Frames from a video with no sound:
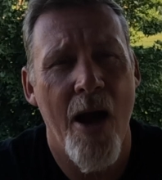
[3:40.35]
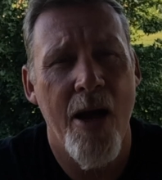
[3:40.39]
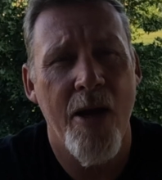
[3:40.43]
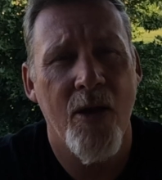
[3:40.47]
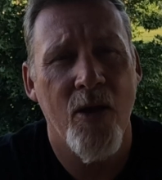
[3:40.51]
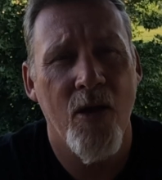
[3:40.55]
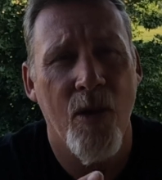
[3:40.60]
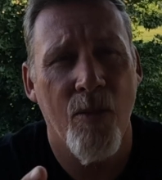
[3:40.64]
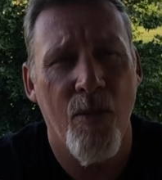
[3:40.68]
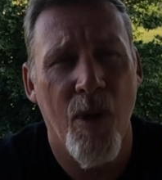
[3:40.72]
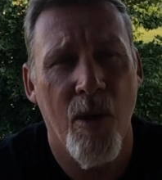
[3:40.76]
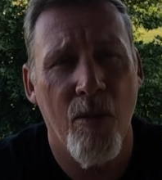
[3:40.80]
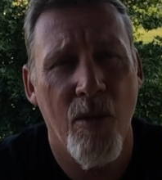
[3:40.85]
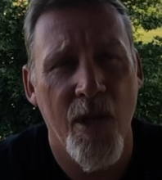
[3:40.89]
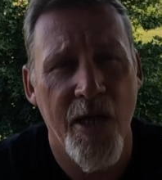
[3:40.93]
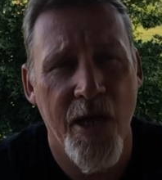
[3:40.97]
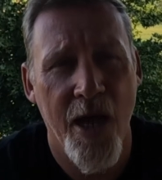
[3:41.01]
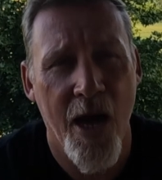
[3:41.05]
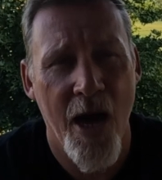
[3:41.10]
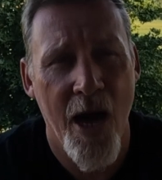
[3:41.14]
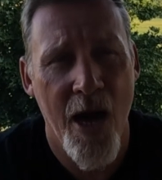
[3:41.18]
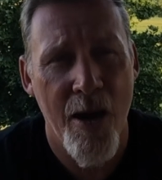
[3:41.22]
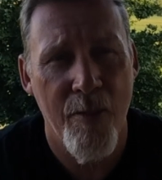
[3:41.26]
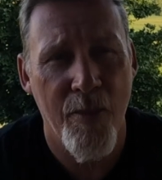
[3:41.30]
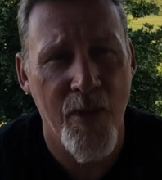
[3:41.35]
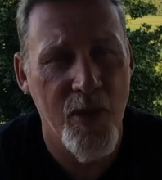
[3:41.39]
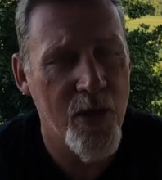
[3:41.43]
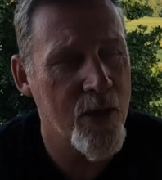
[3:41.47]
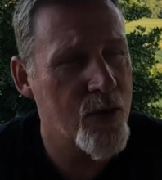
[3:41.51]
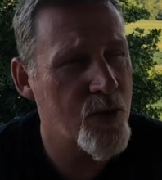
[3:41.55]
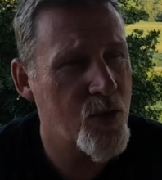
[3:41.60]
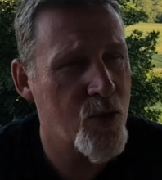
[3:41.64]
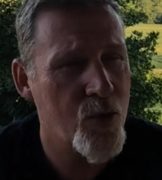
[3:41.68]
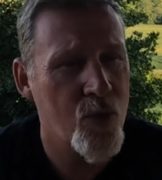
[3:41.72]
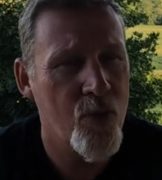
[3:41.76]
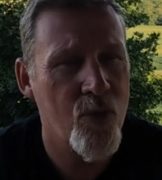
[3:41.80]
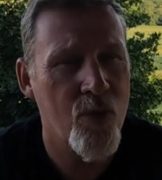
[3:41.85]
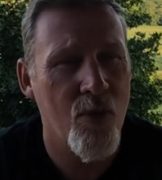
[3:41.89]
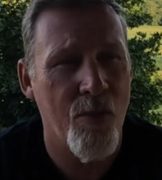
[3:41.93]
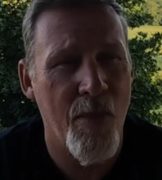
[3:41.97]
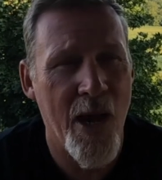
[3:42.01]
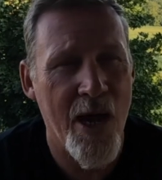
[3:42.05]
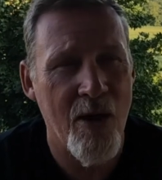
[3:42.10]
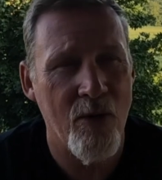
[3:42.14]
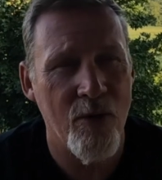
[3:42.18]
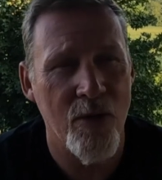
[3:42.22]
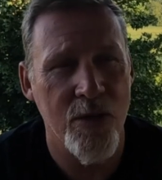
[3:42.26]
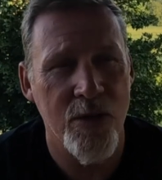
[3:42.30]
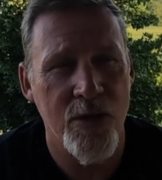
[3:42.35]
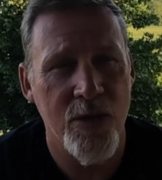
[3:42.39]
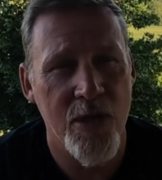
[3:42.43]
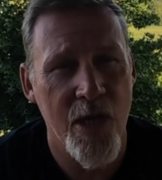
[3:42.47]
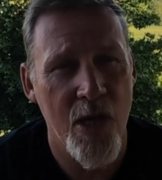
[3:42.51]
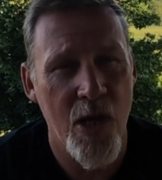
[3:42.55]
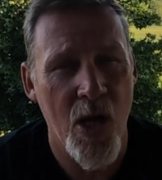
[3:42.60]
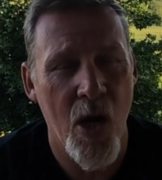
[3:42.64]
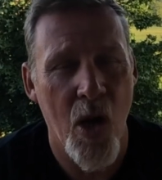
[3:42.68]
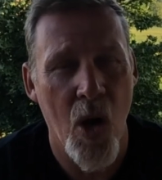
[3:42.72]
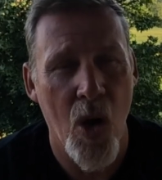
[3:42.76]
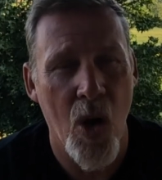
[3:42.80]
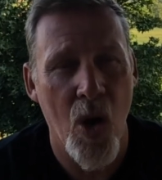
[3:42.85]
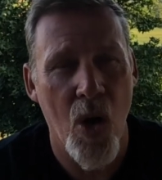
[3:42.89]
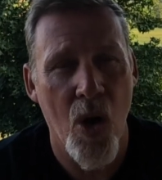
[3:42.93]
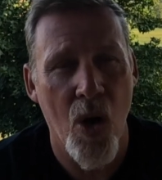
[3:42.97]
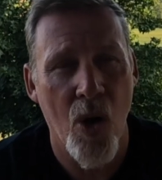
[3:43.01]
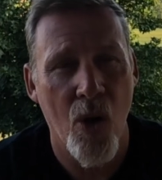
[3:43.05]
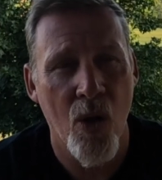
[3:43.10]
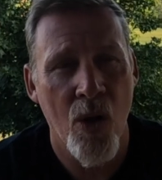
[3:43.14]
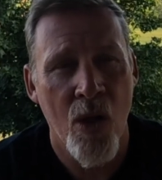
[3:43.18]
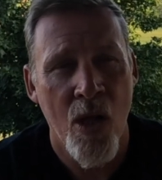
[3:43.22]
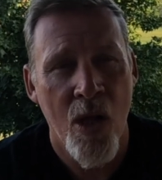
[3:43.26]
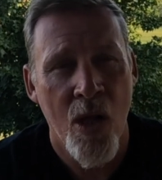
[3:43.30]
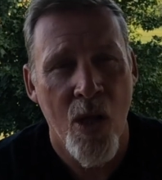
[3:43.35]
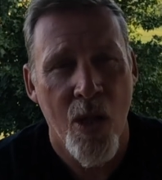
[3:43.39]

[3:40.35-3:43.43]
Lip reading: in the public eye, but the truth of the matter is they all